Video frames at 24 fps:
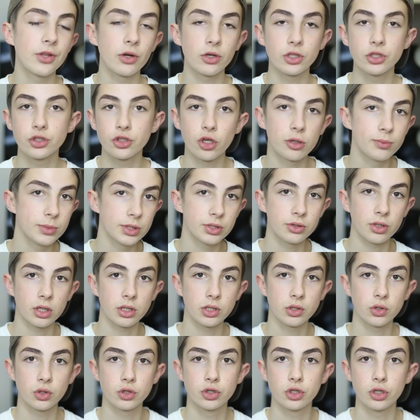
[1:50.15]
There are so many
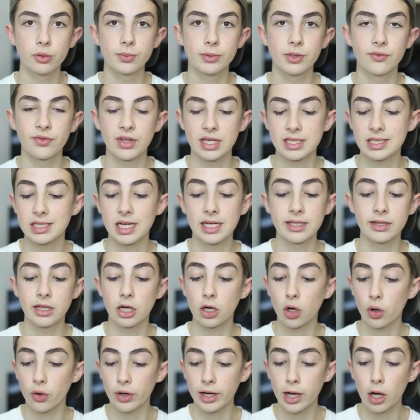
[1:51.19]
drugstore dupes of this, like
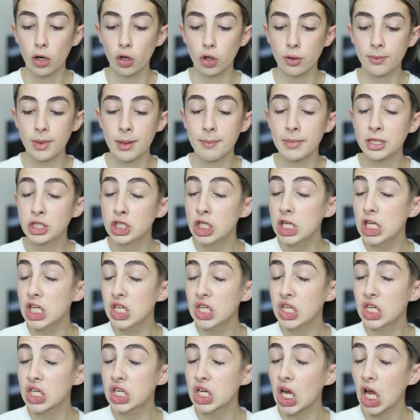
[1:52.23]
the L'Oreal Lumi Magique.